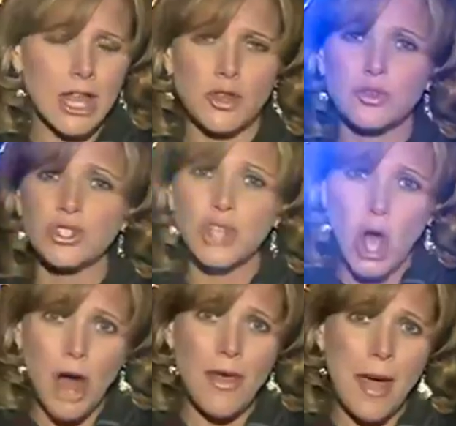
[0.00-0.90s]
and you
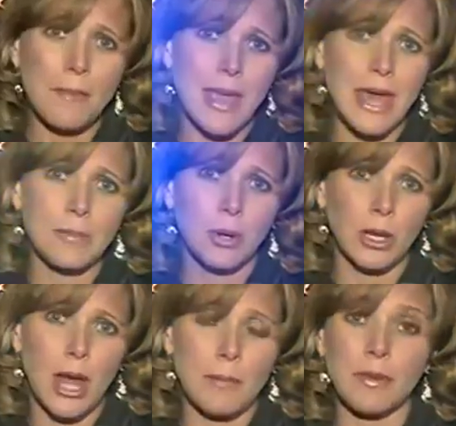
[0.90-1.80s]
saw that man
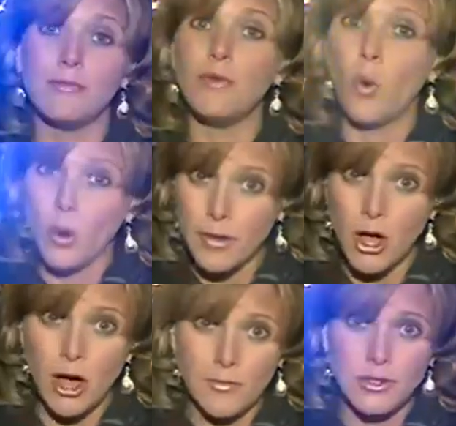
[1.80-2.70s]
pull up before
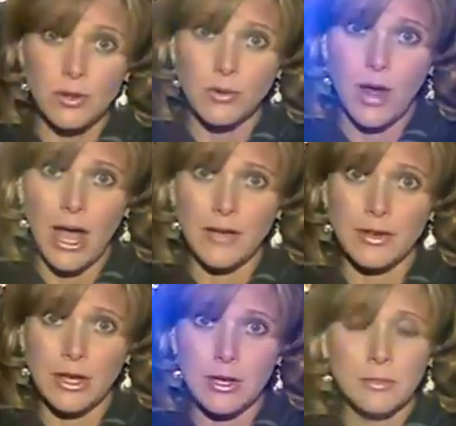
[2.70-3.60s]
the officer
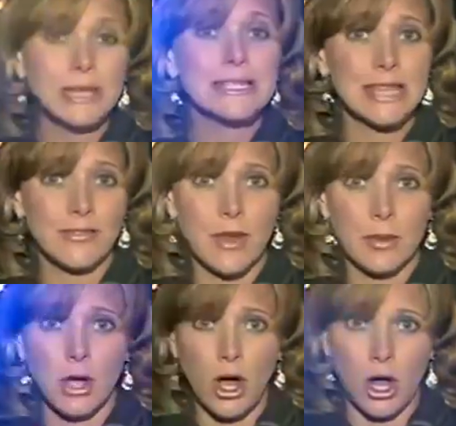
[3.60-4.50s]
arrived, please give
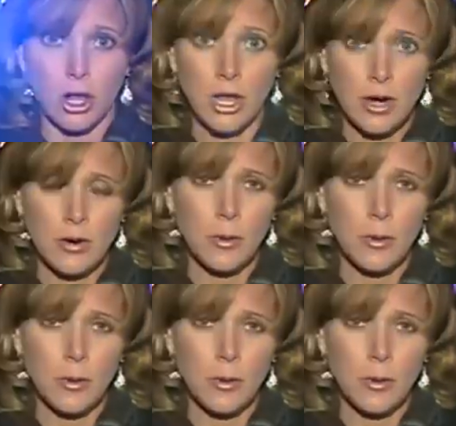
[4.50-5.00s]
them a call.